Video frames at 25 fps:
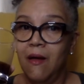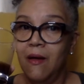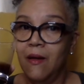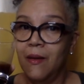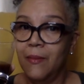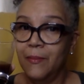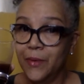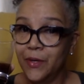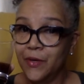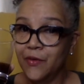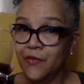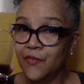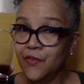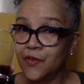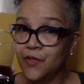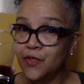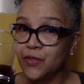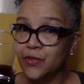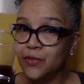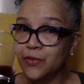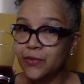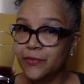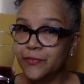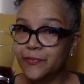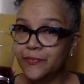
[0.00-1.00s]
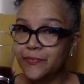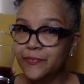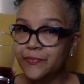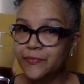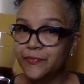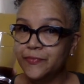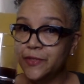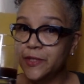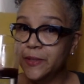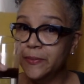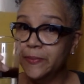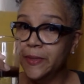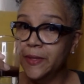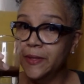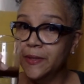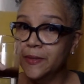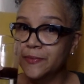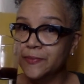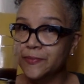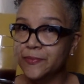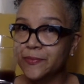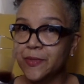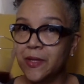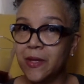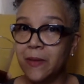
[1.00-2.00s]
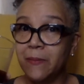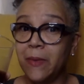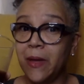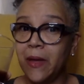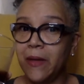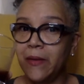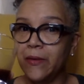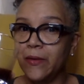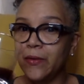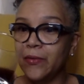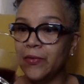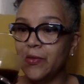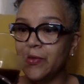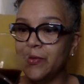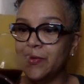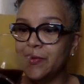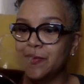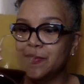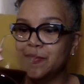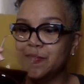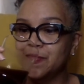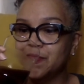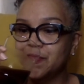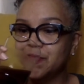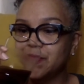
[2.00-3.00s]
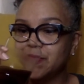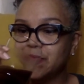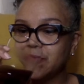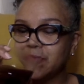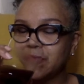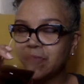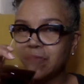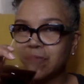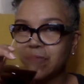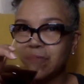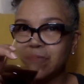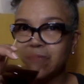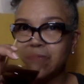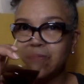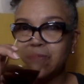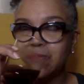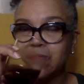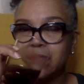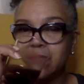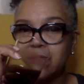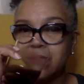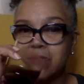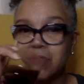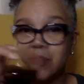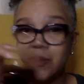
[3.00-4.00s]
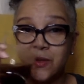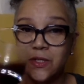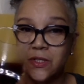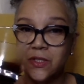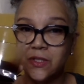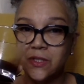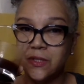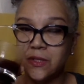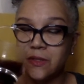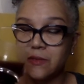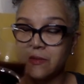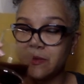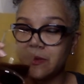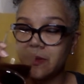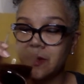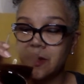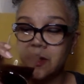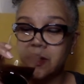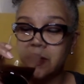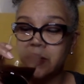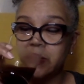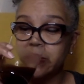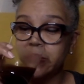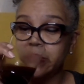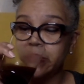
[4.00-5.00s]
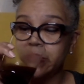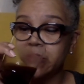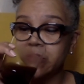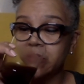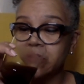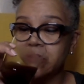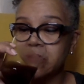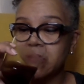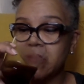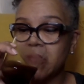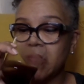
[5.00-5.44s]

beneficial to me and my health. So let's do this.